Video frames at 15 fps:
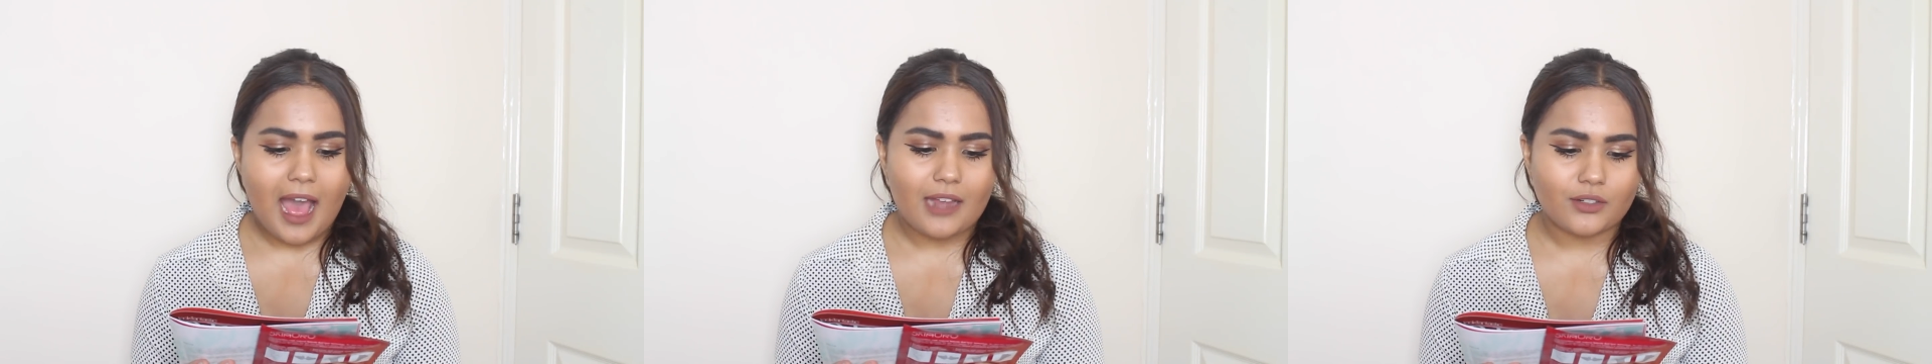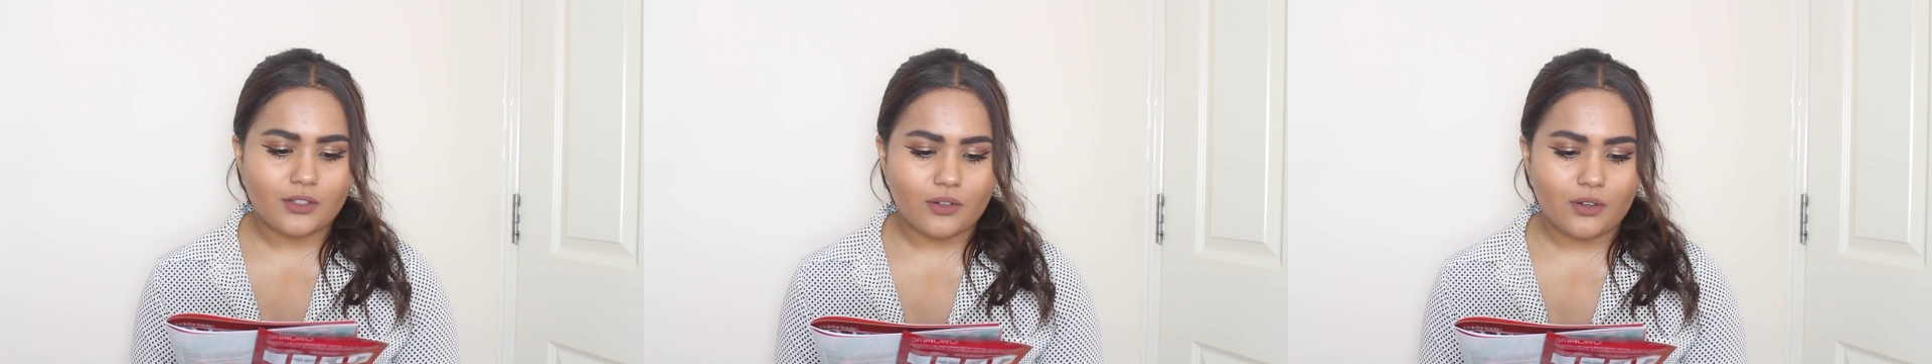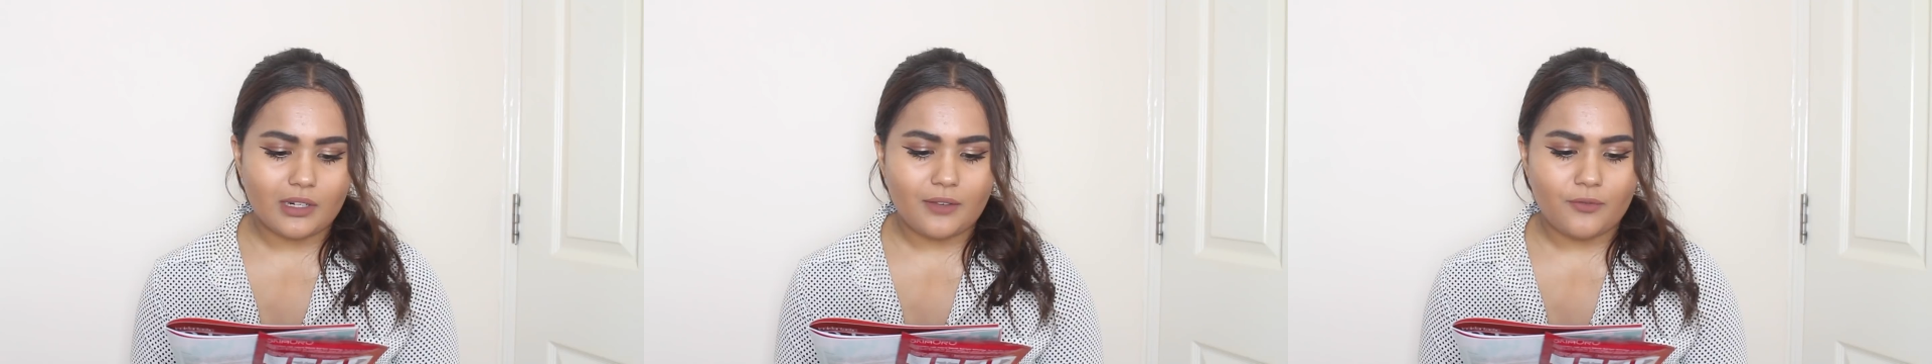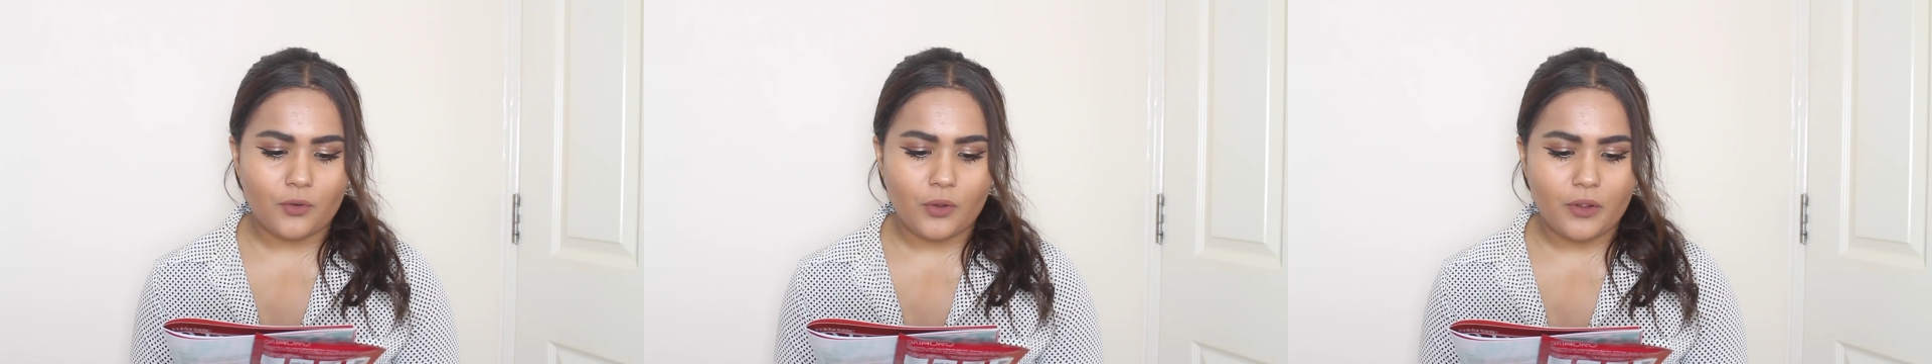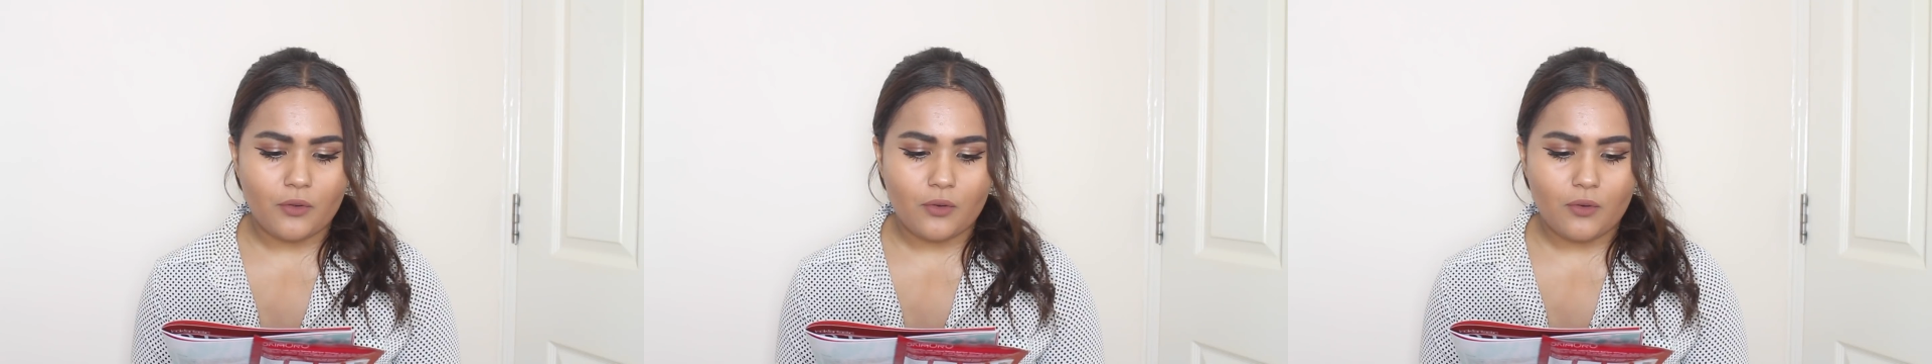and olive
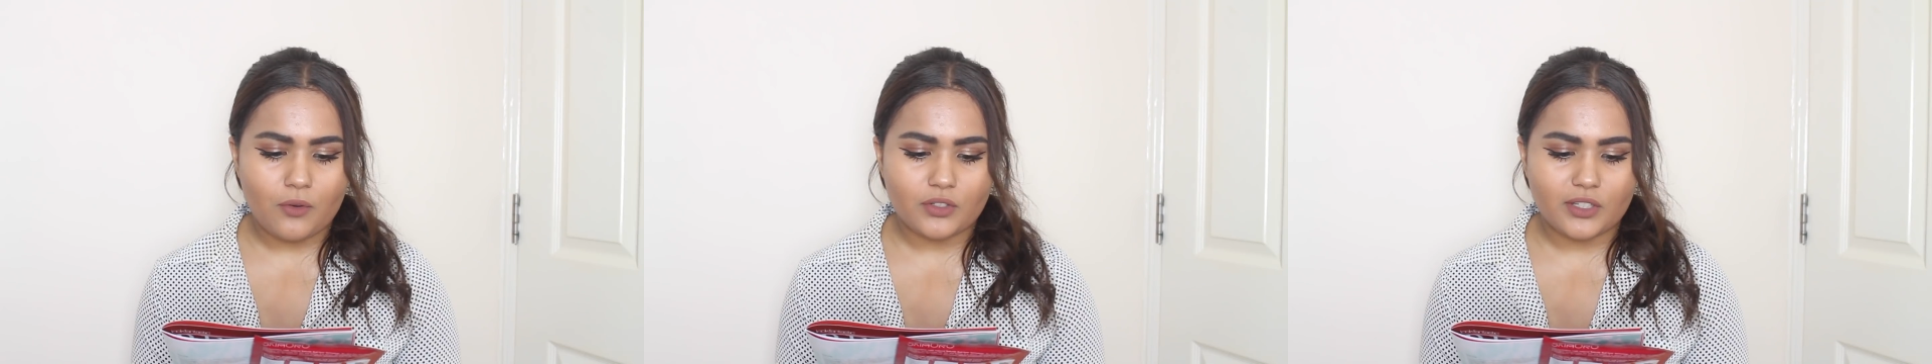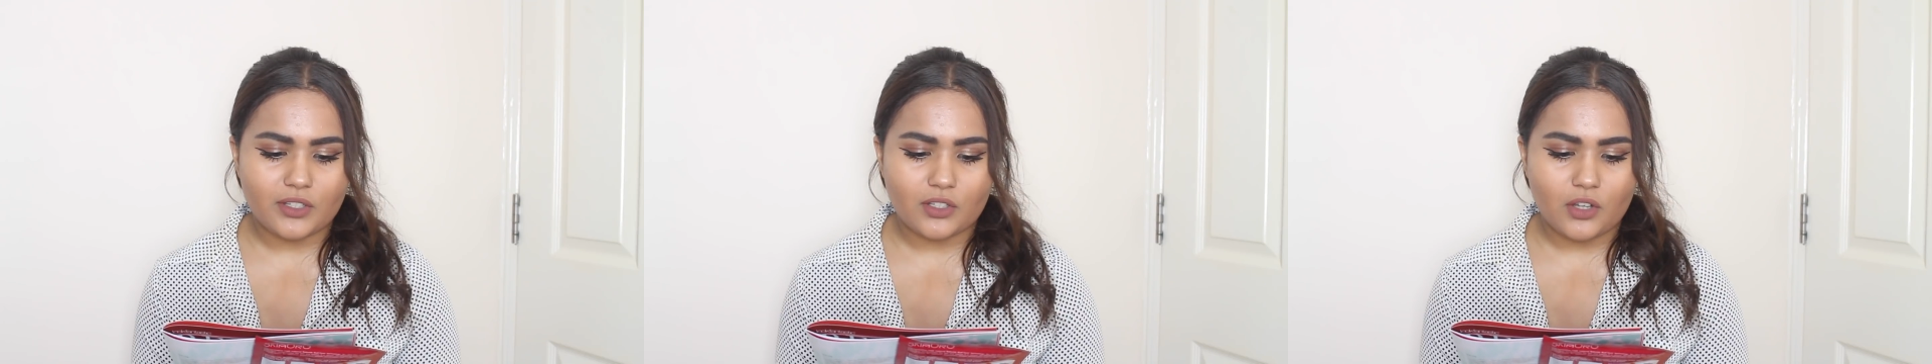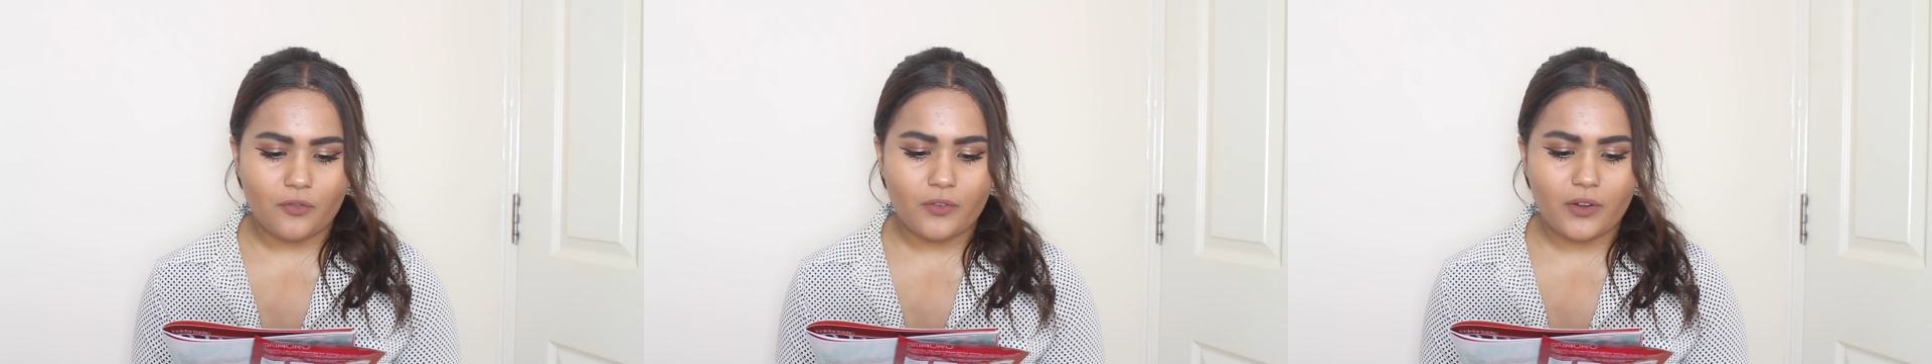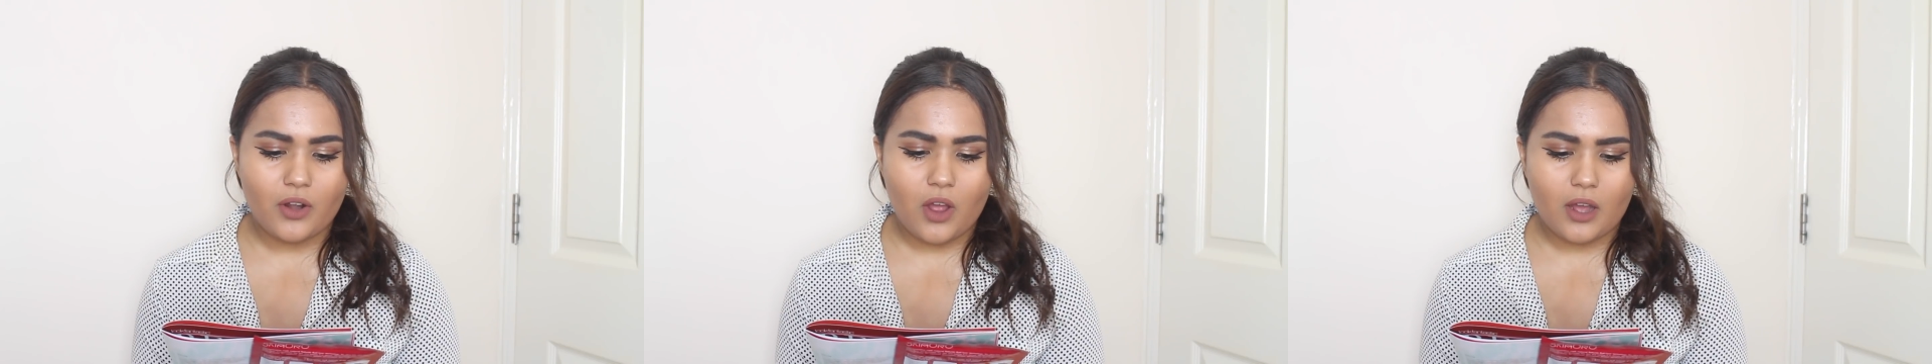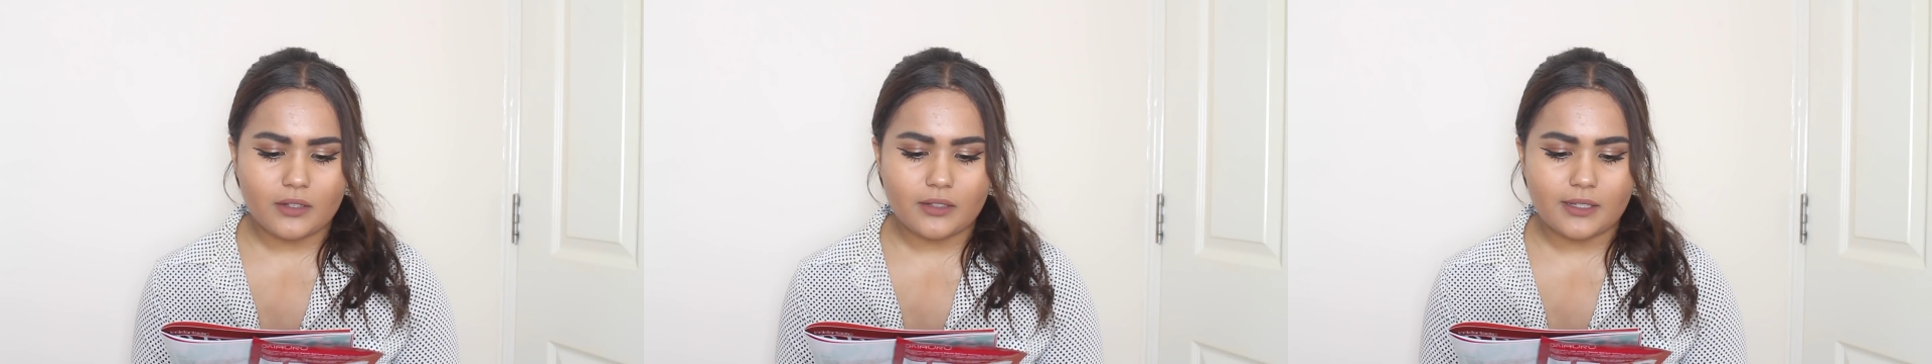oil to soften
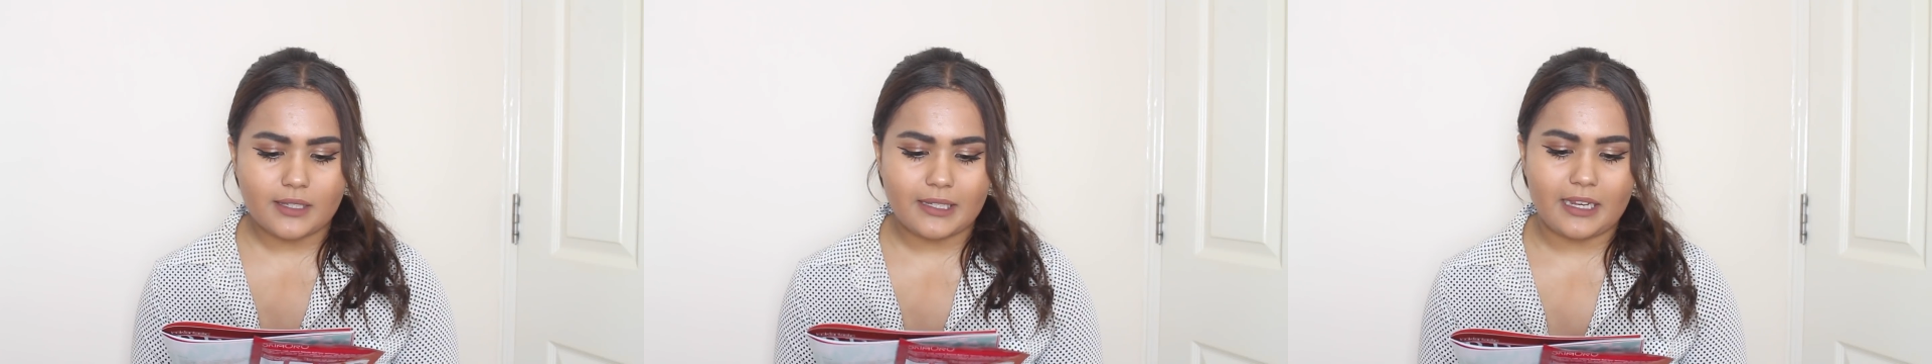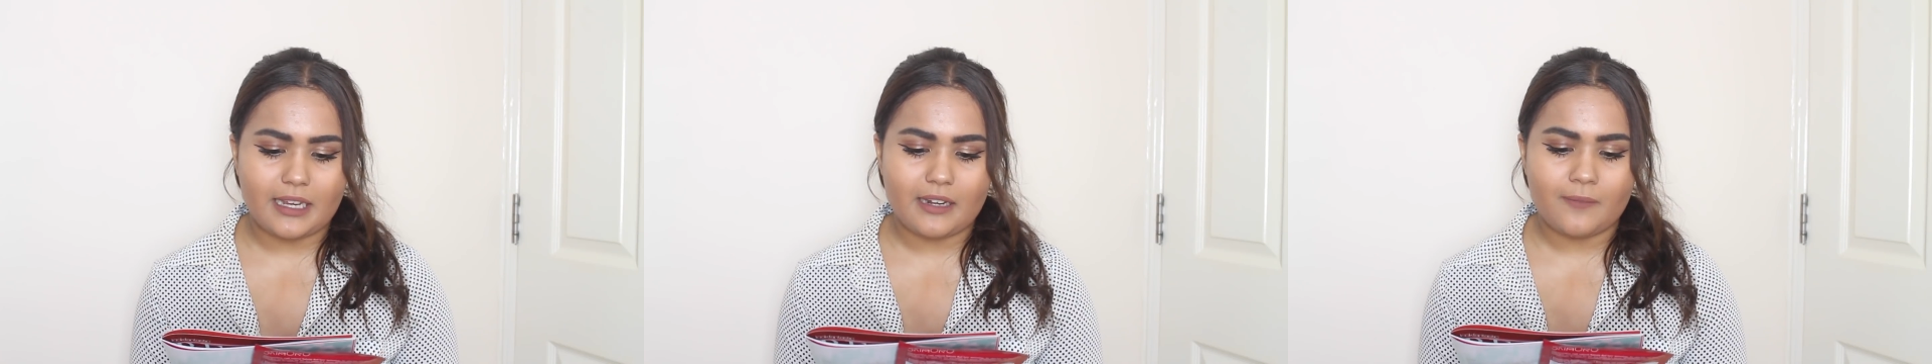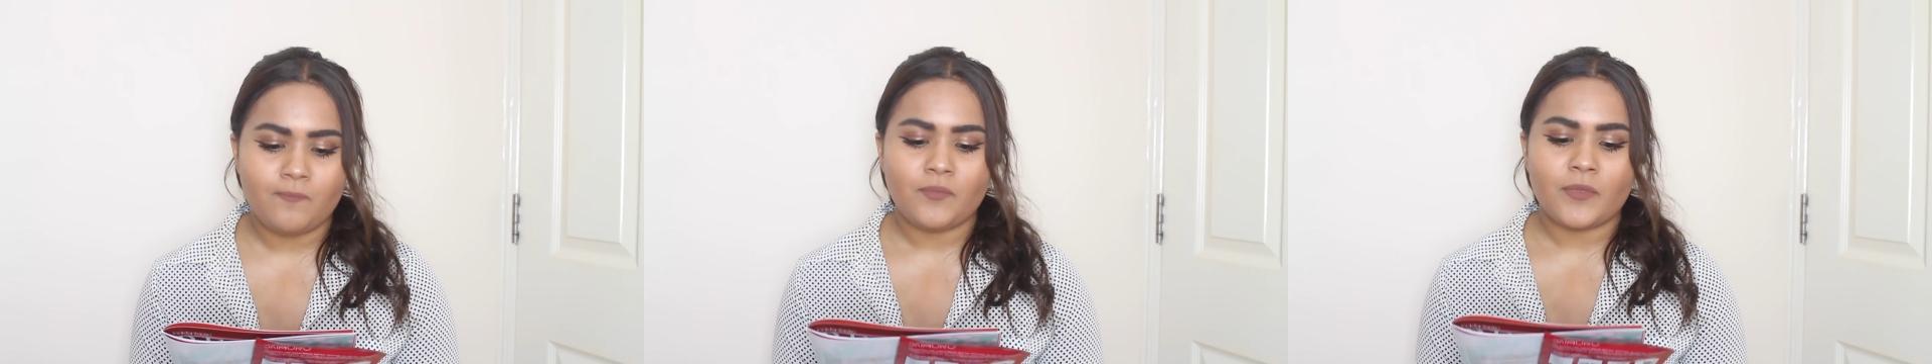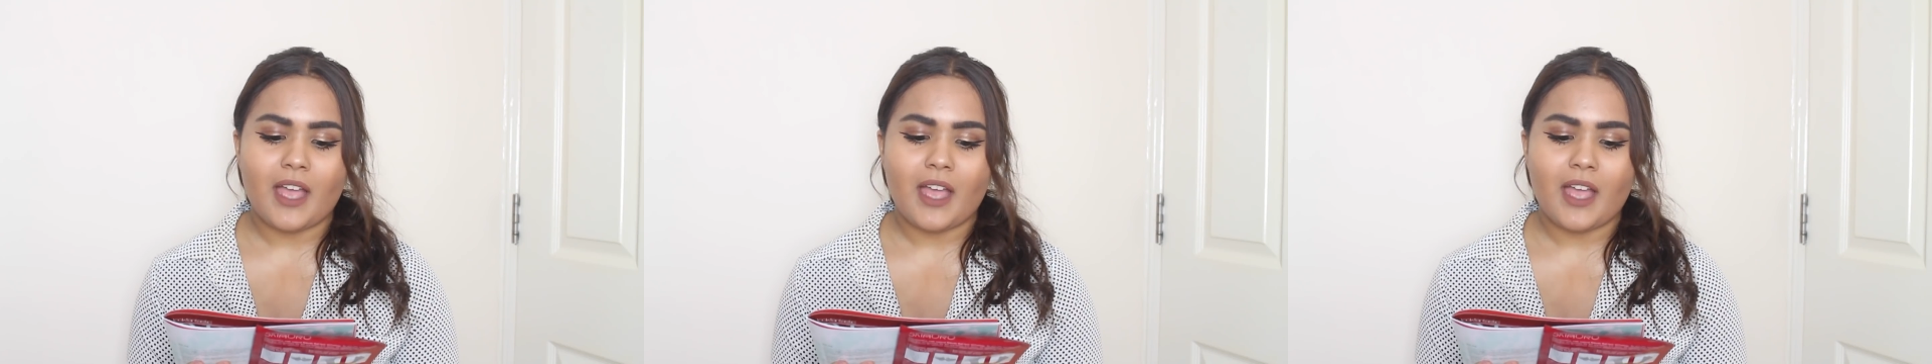hardened skin